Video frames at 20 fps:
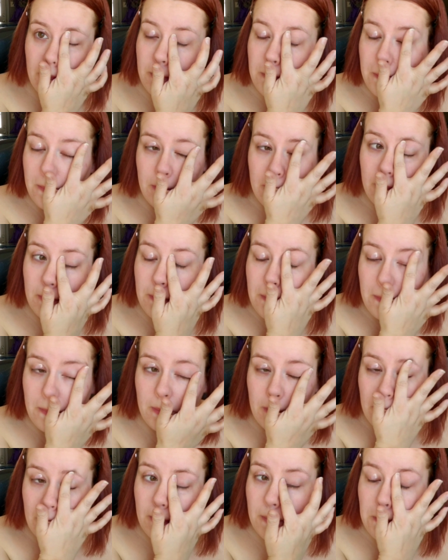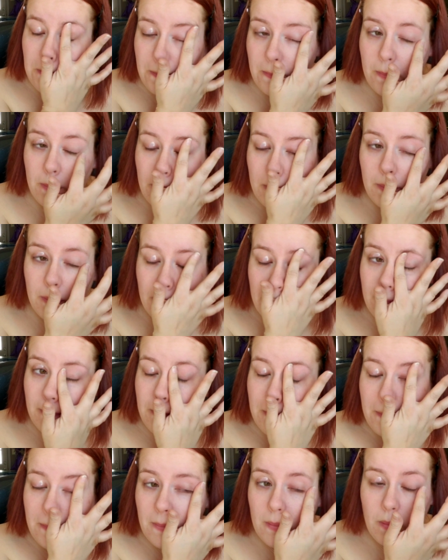And then because Snow White has
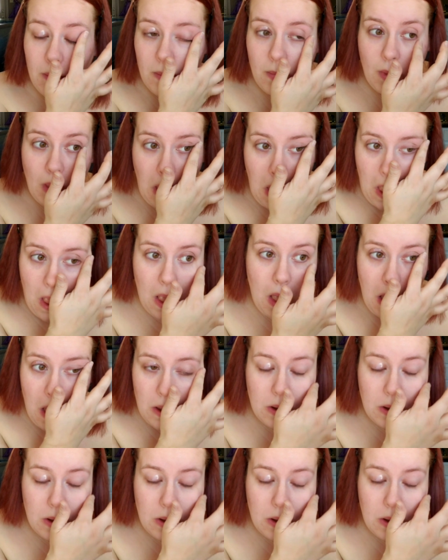extremely fair